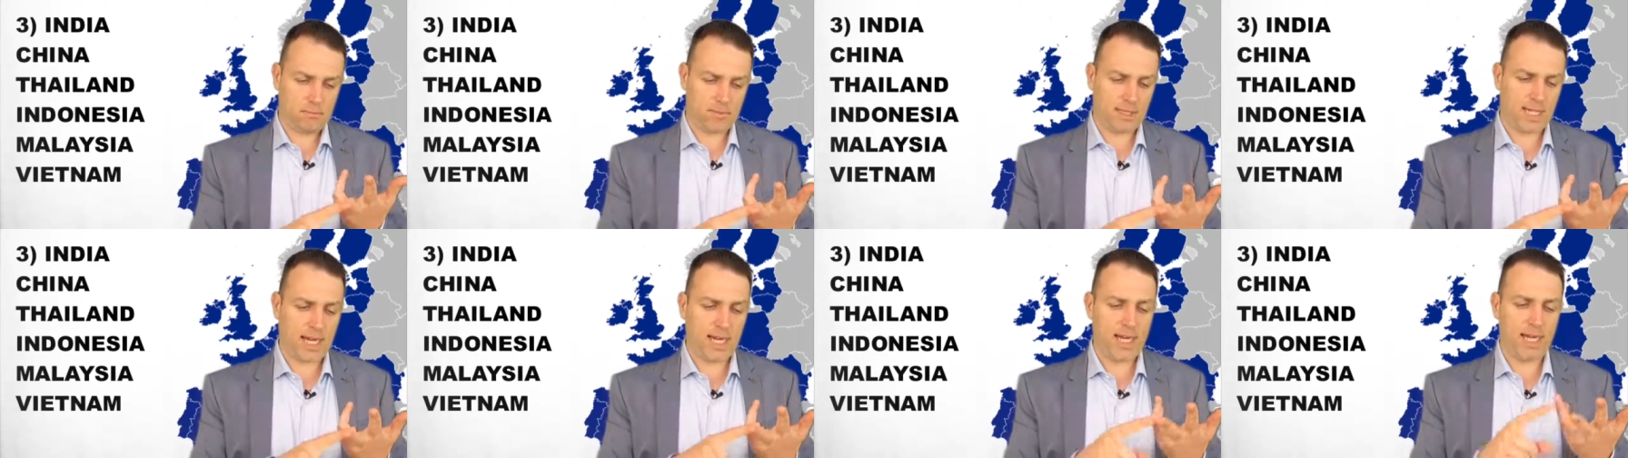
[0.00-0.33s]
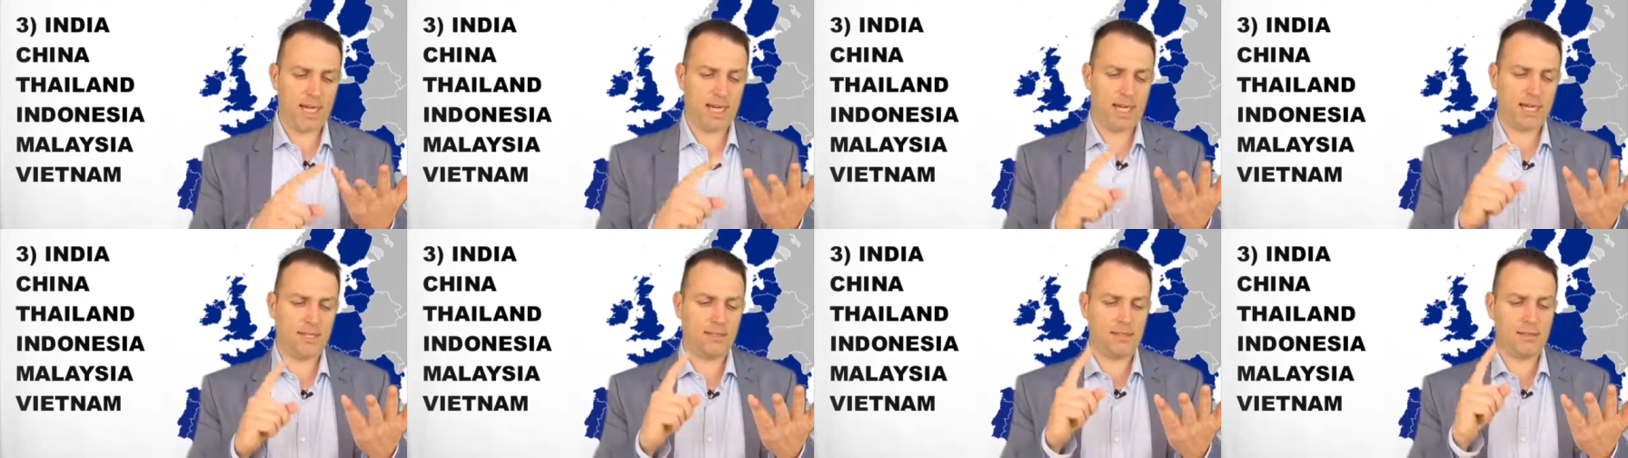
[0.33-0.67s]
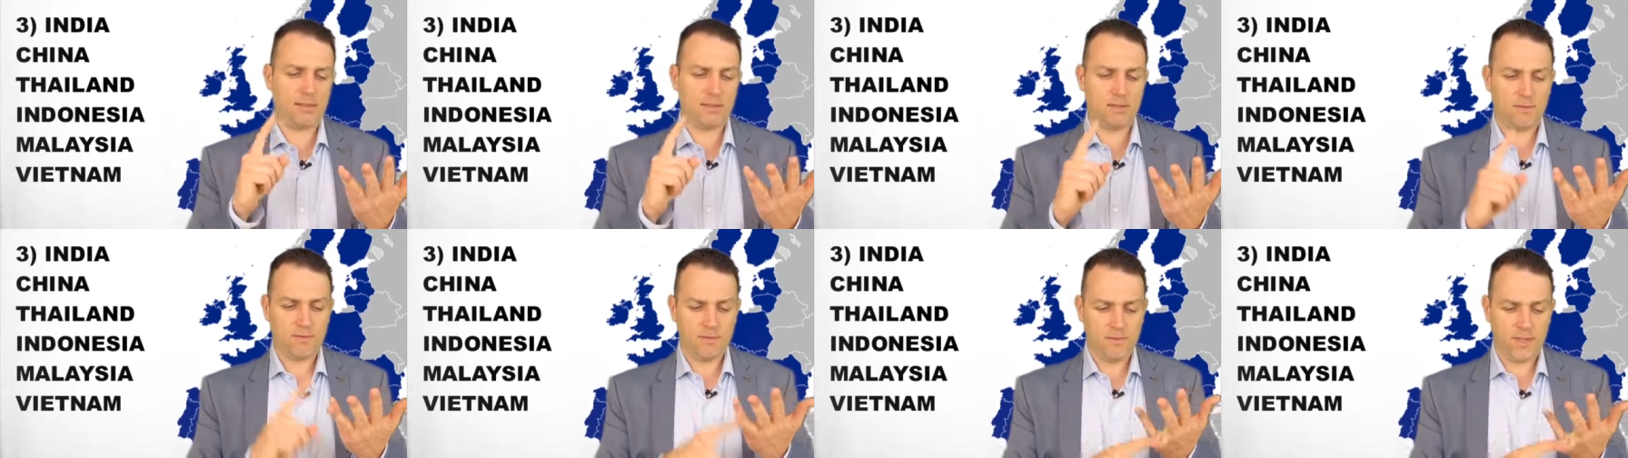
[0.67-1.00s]

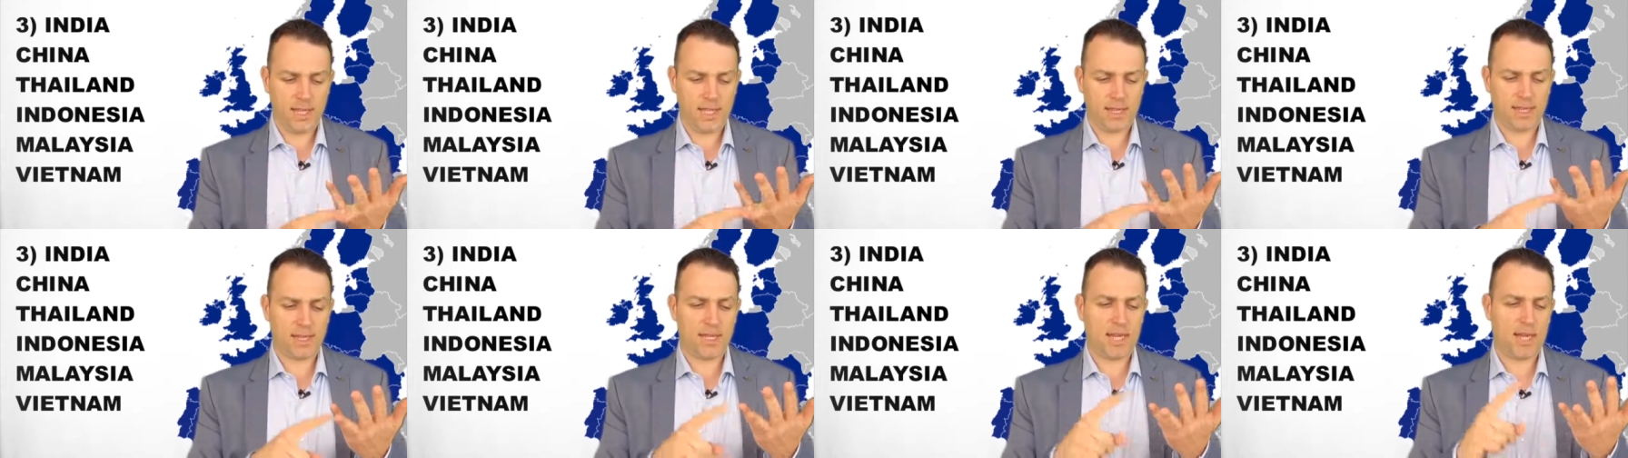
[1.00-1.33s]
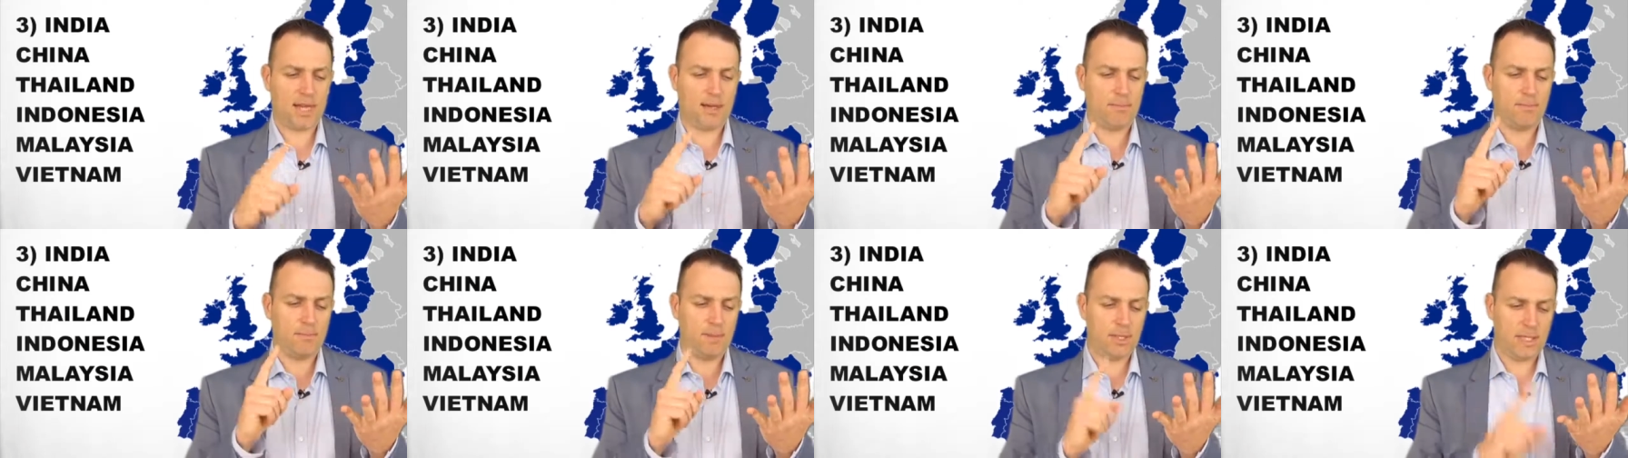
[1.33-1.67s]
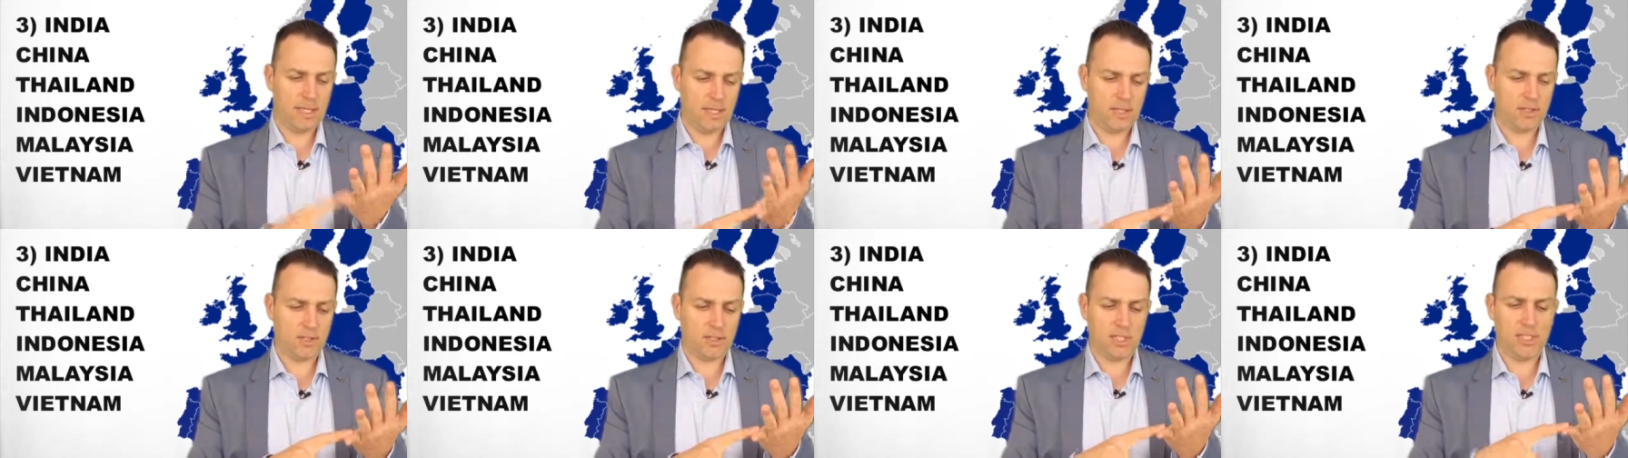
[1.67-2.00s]
Thailand, Vietnam,
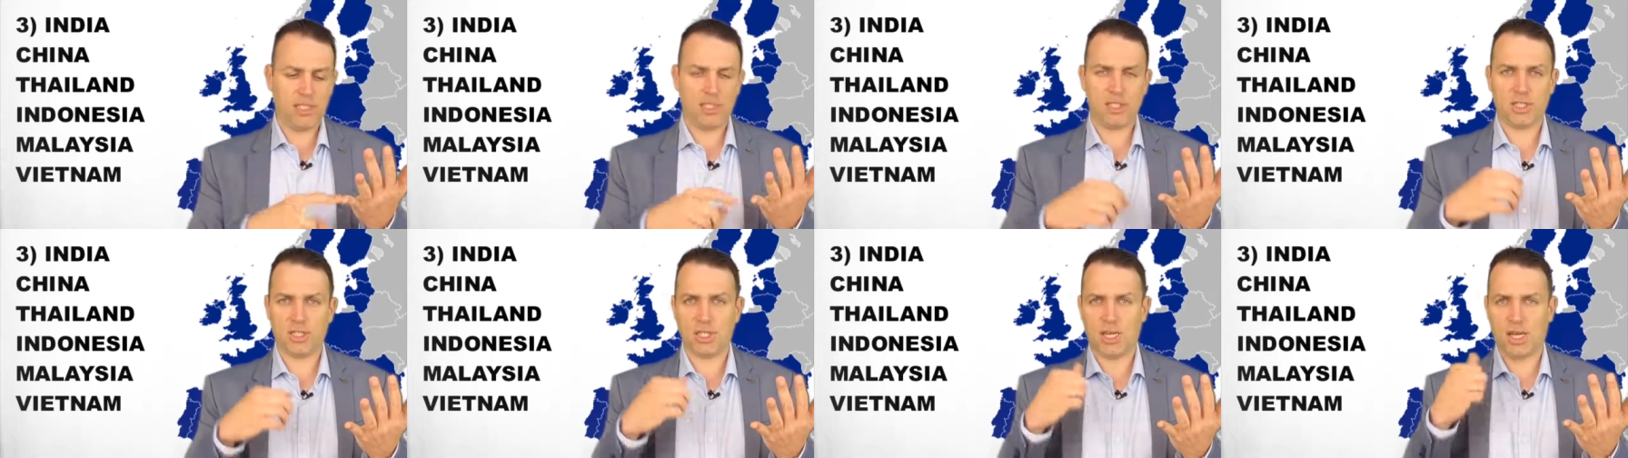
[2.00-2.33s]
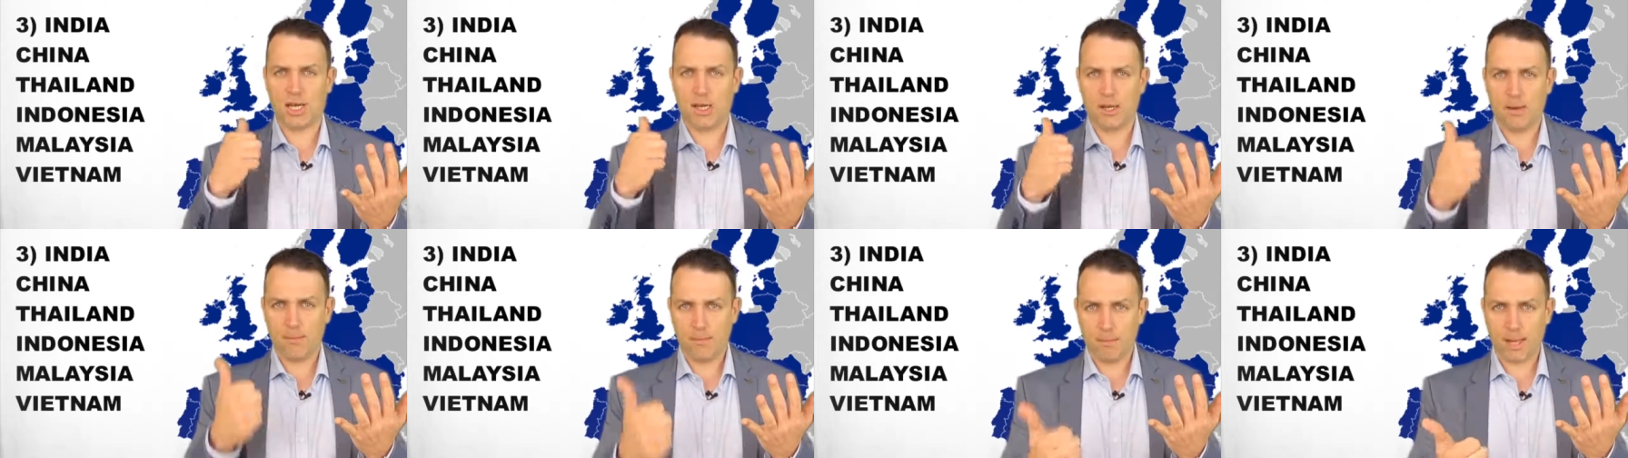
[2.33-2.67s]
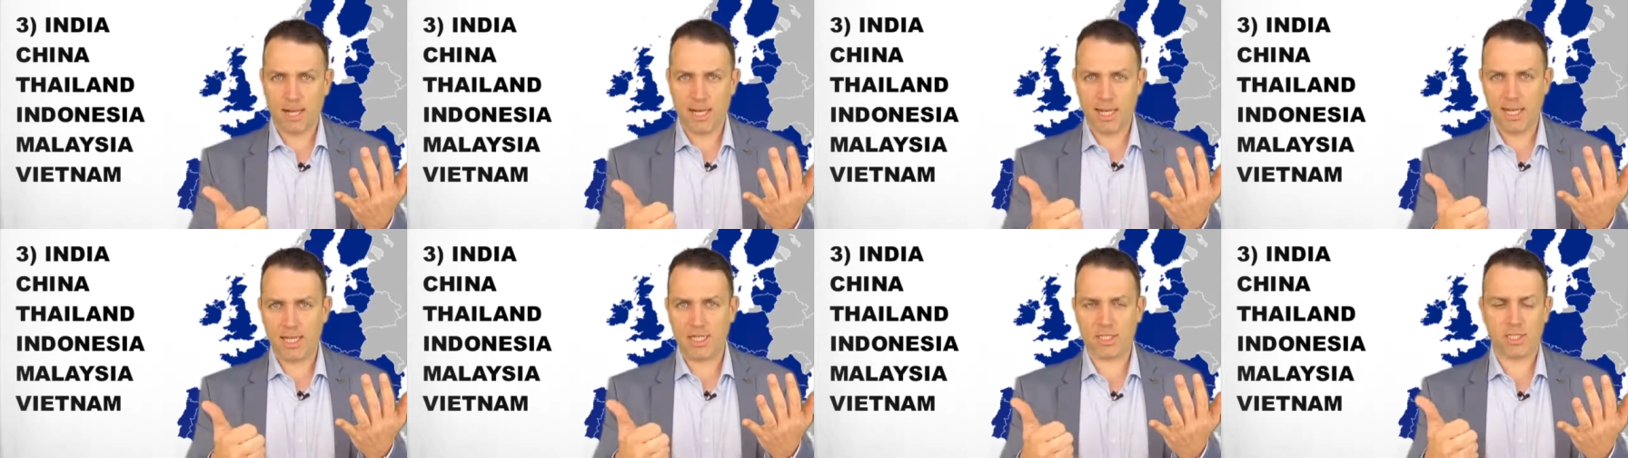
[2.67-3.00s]
Indonesia,
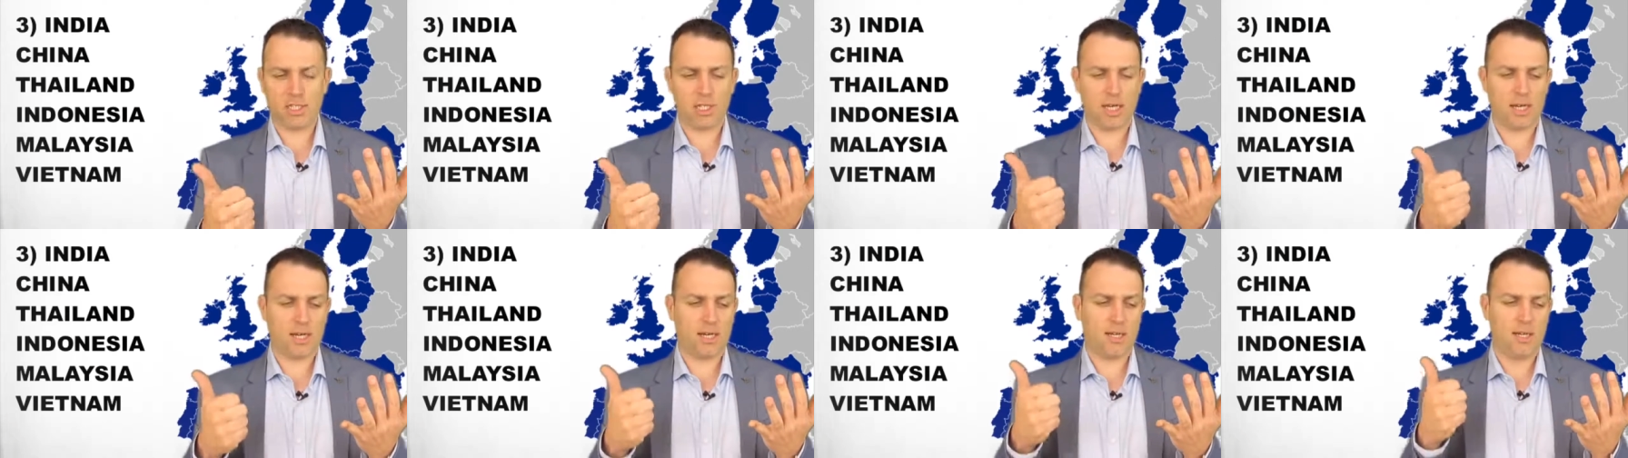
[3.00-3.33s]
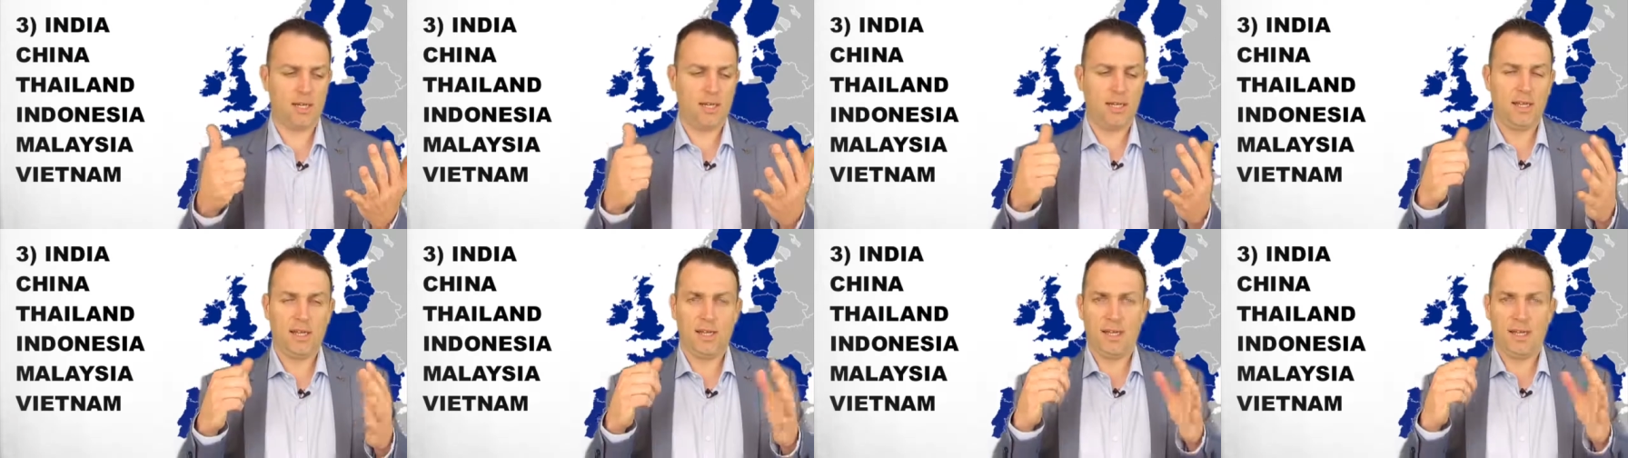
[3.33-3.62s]
Malaysia,